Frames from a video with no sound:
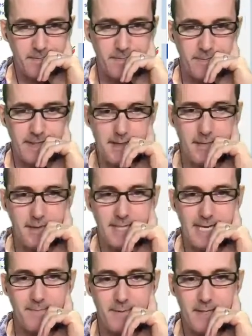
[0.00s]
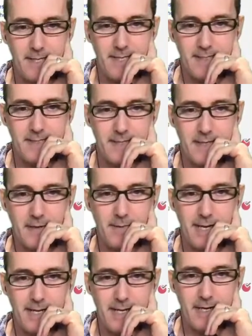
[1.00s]
If I double tap this and go
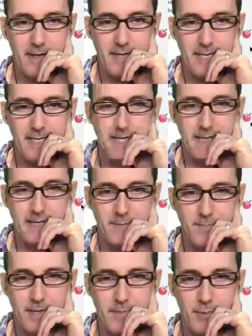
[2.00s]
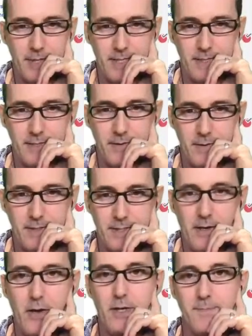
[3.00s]
back here, it didn't hit this breakpoint. So
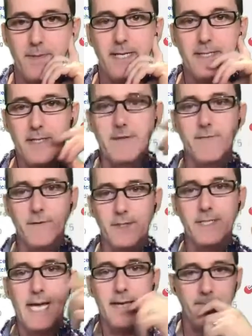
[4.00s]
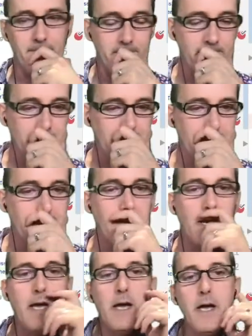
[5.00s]
it's because of the first set.
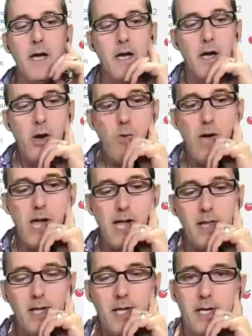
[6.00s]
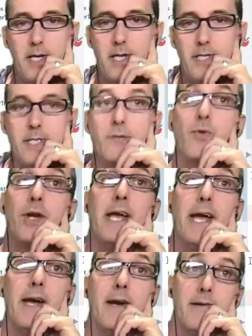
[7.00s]
Well, since we're
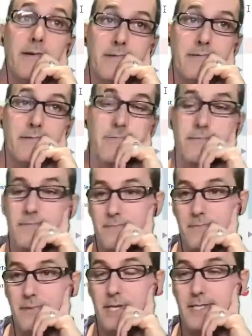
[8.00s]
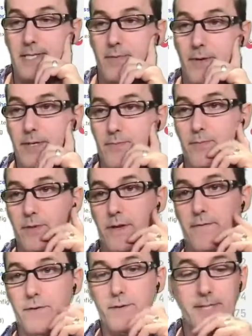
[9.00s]
here, let's see what the
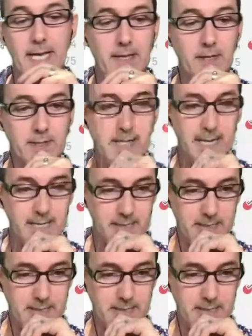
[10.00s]
first set looks like.